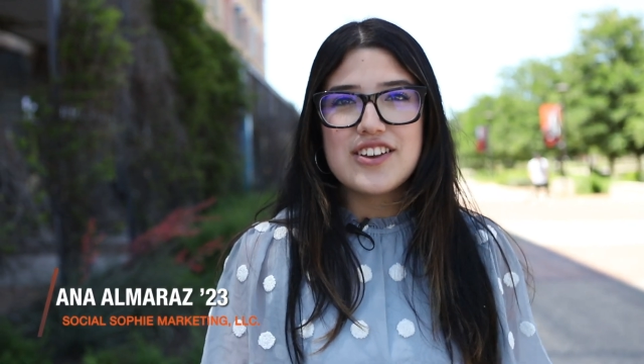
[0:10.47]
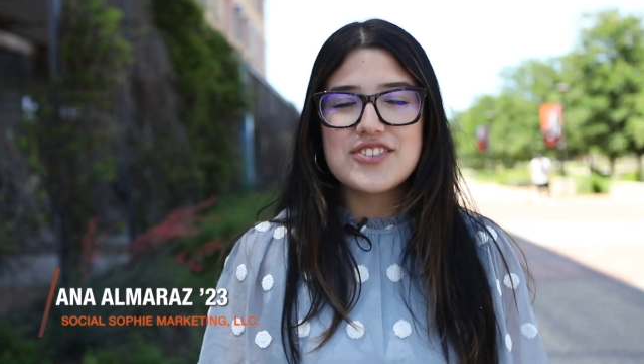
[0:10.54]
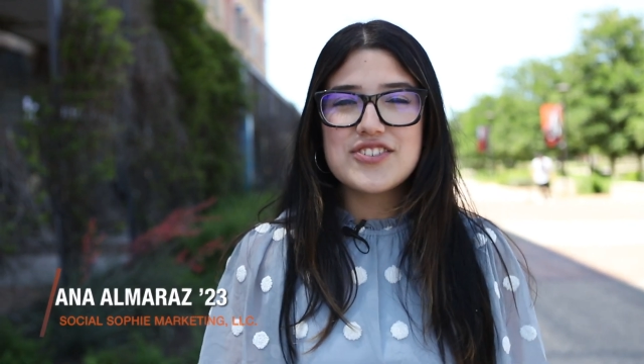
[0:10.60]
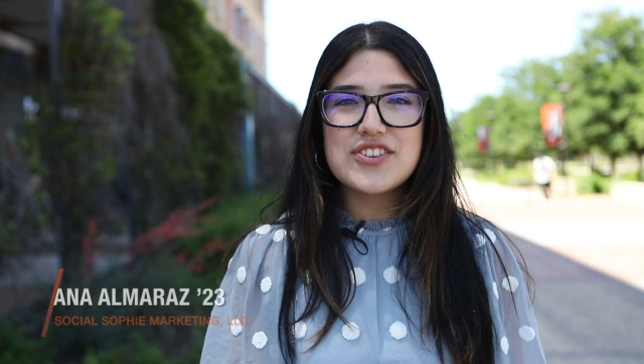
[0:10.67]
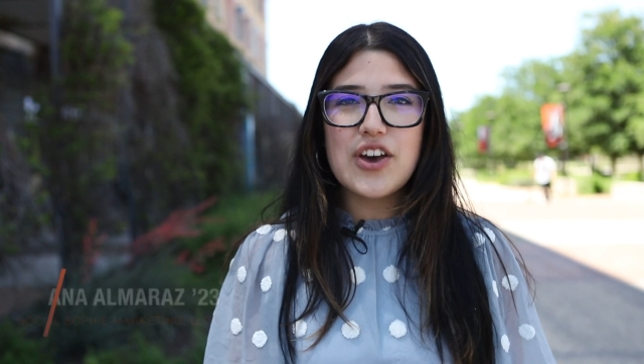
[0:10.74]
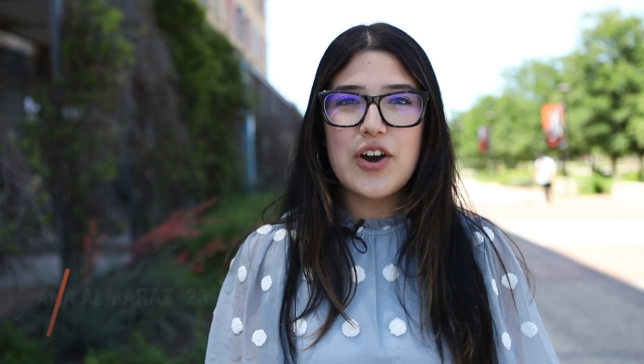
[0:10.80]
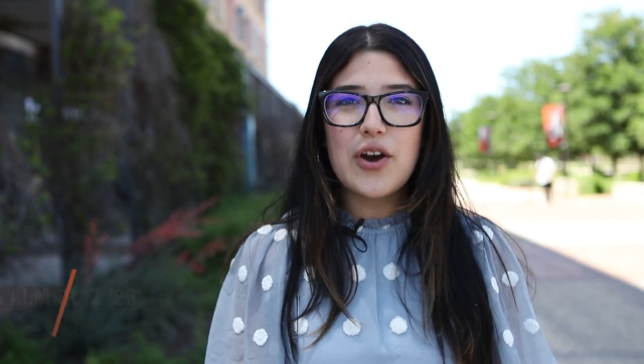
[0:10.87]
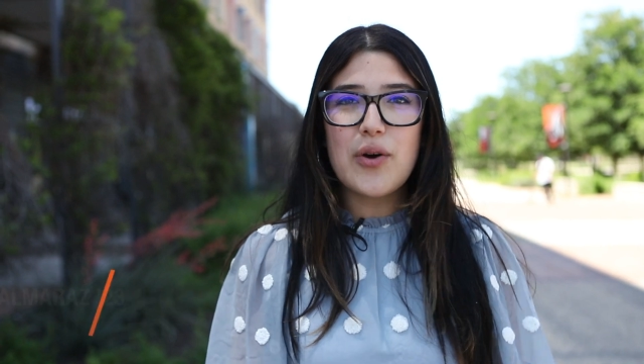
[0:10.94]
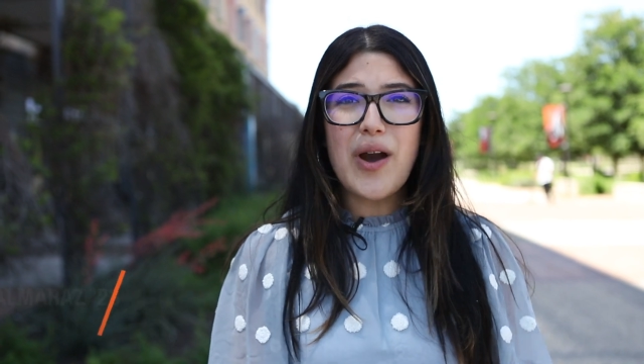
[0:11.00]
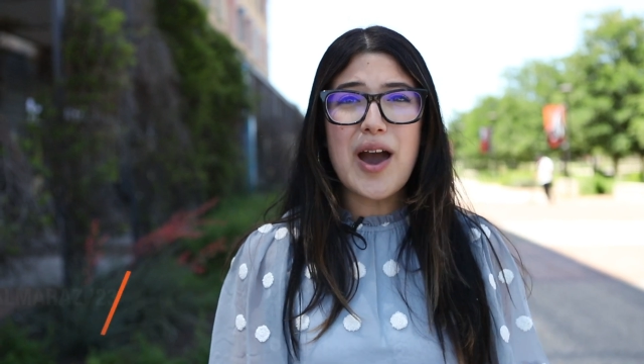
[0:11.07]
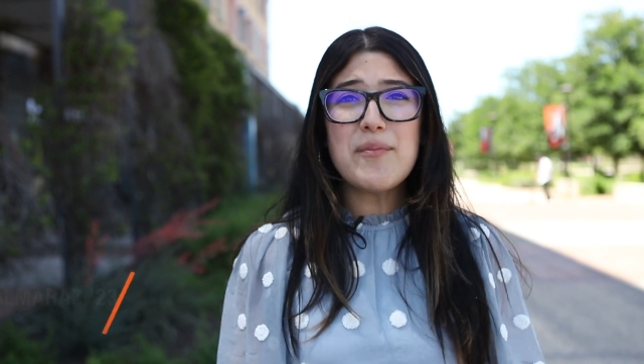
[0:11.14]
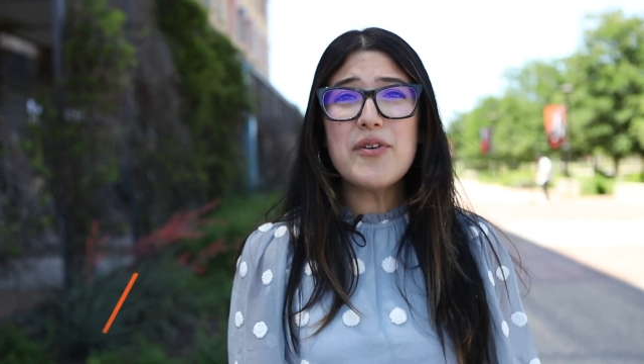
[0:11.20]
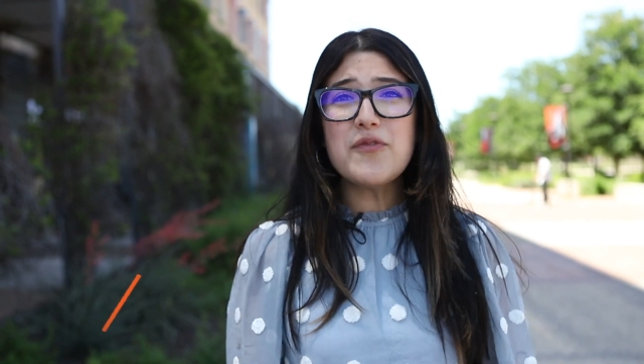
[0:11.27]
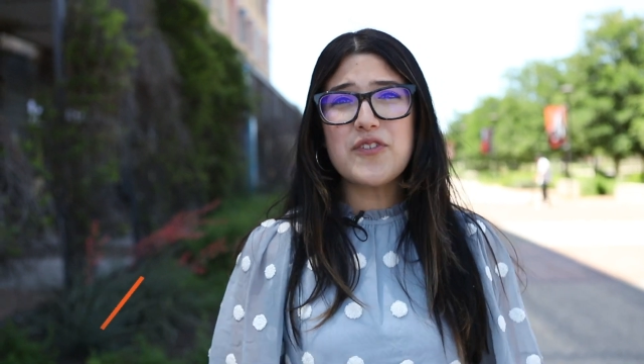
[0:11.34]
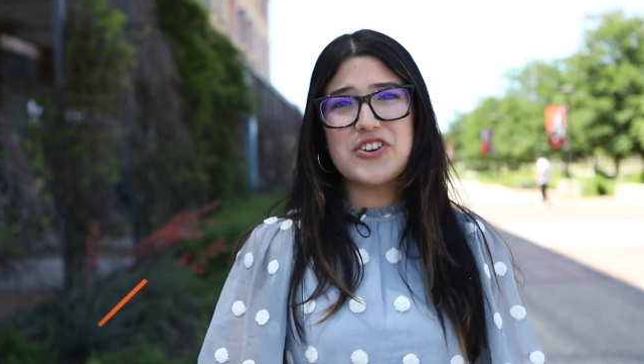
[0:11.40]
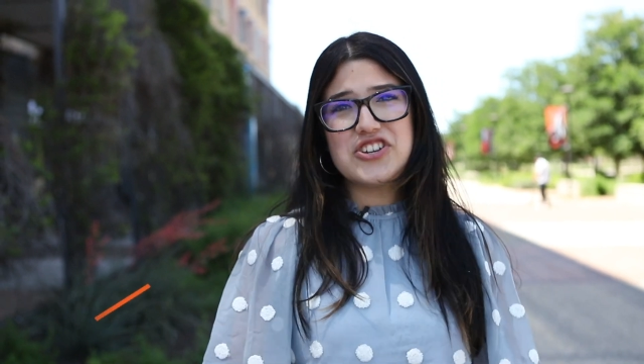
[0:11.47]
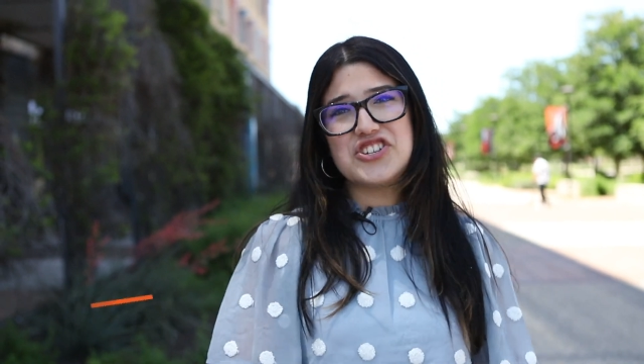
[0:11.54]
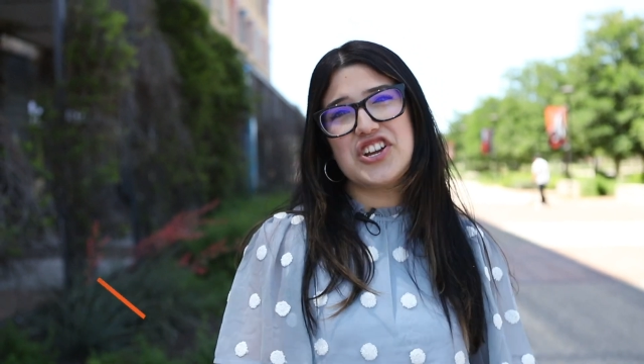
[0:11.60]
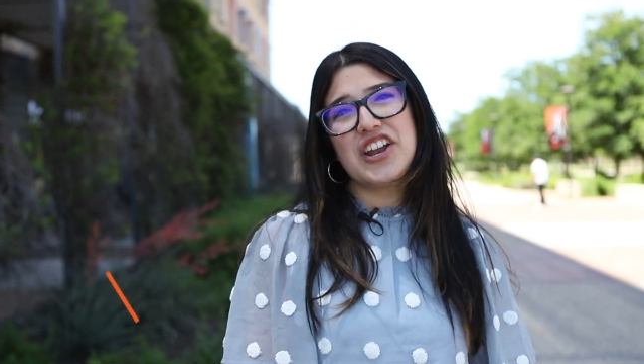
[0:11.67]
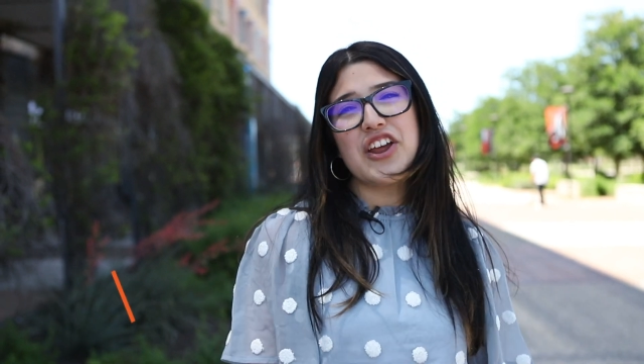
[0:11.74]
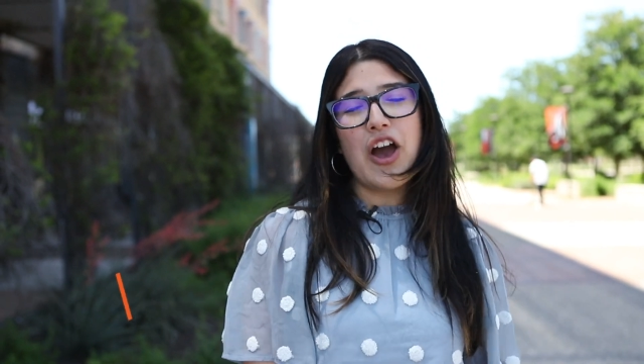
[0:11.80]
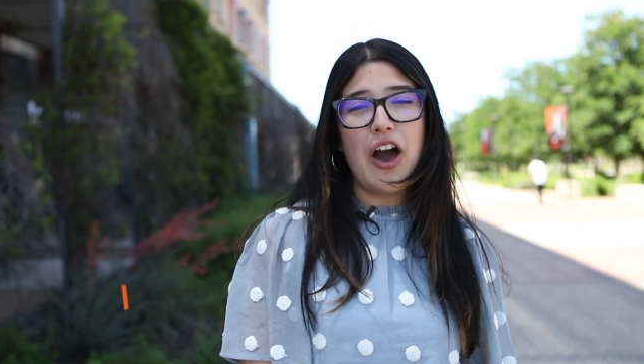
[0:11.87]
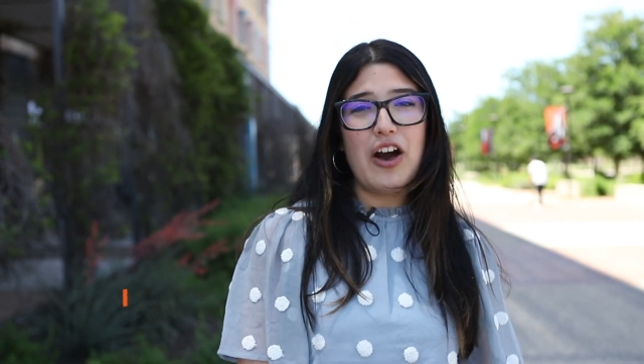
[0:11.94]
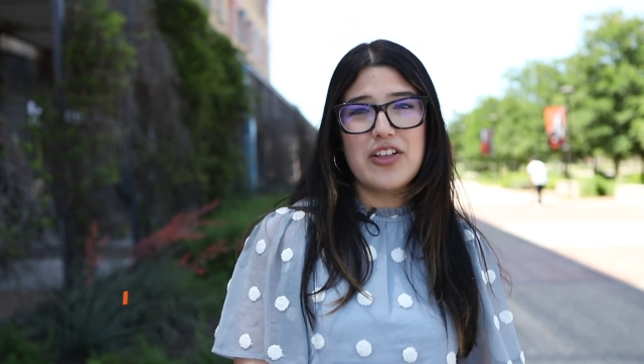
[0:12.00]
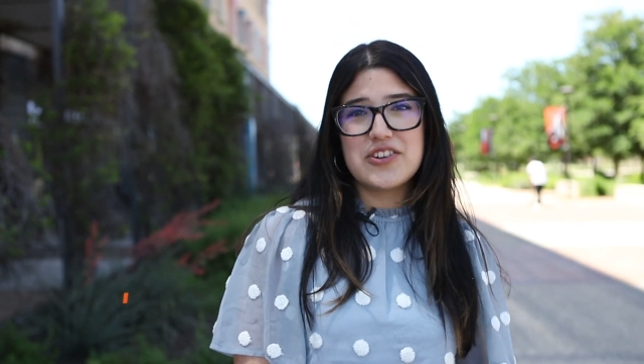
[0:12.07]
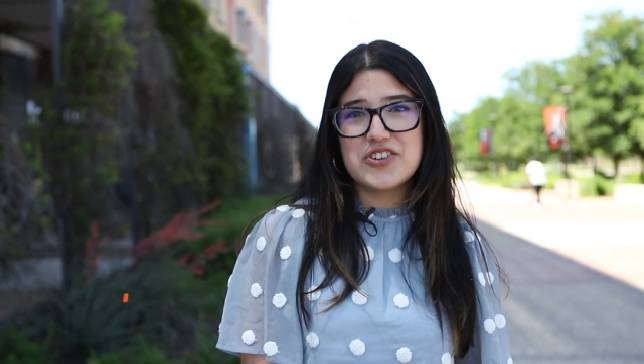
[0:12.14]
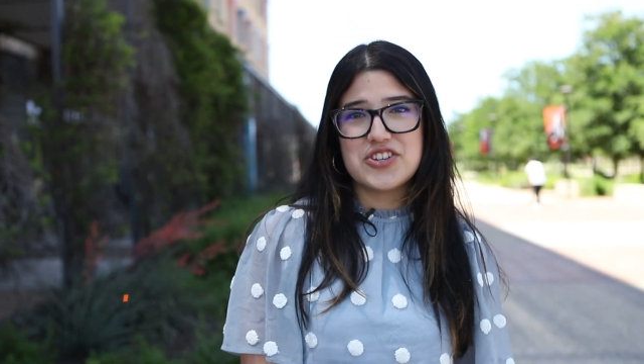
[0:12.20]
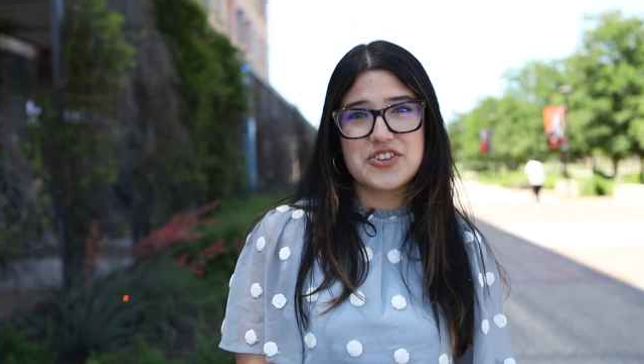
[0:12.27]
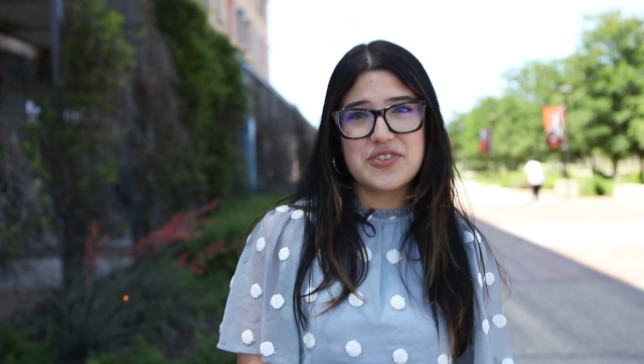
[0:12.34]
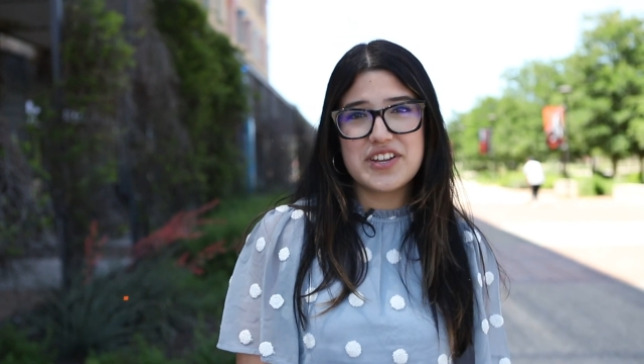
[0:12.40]
So I'm a first-gen
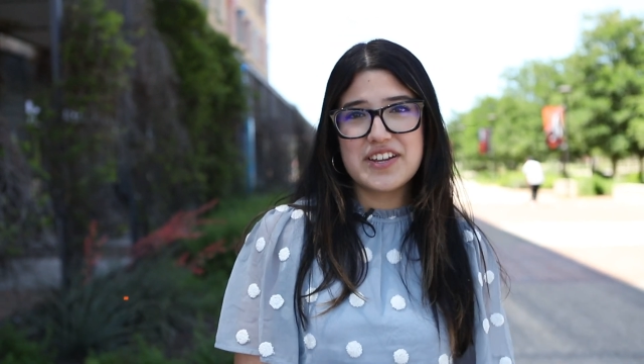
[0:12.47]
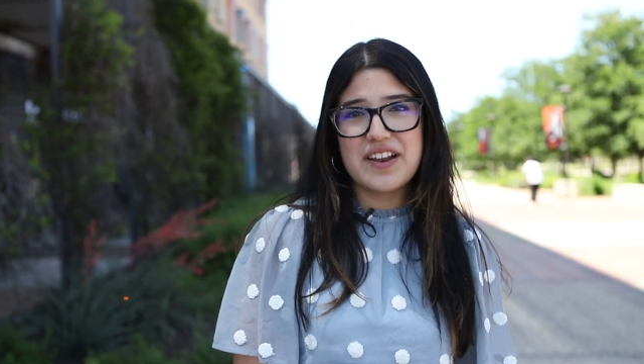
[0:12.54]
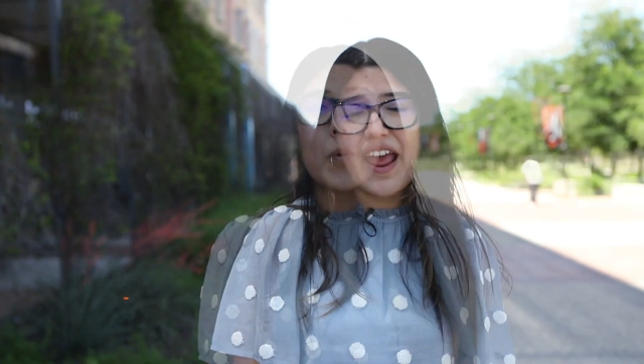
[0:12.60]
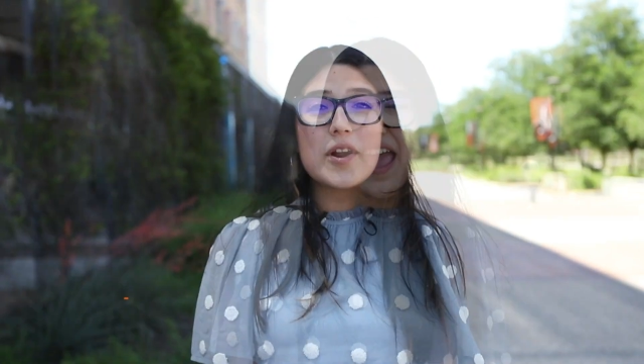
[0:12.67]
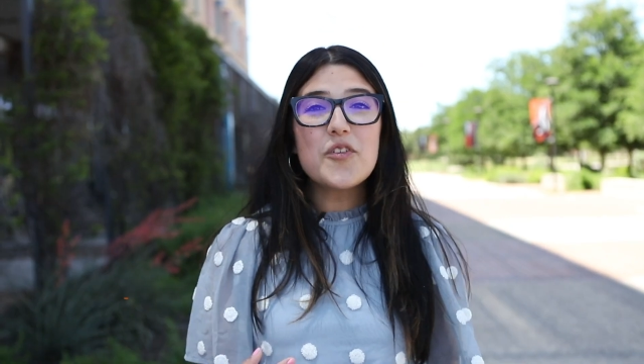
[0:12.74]
college student.